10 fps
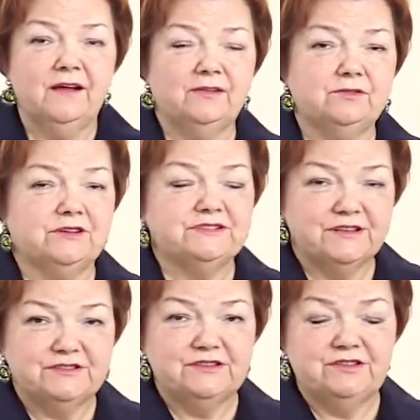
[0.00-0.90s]
Now you can
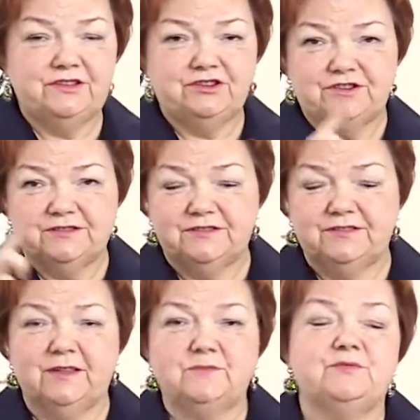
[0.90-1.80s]
see how the
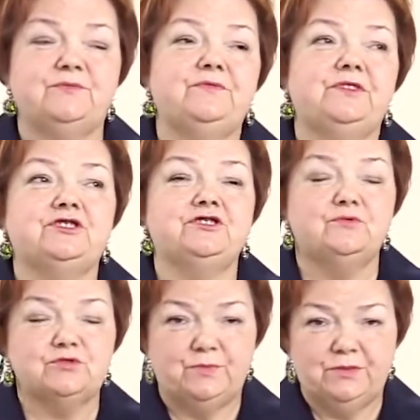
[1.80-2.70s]
item we've just made
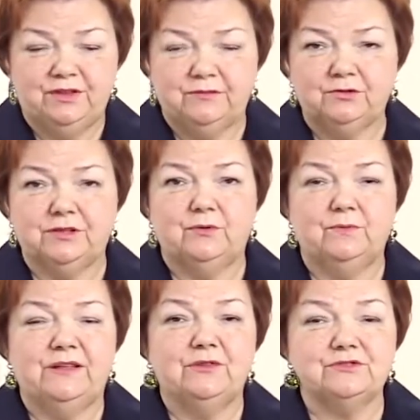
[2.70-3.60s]
looks with the
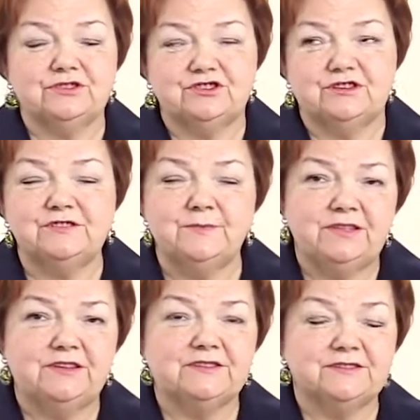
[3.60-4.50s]
multifunctional dress.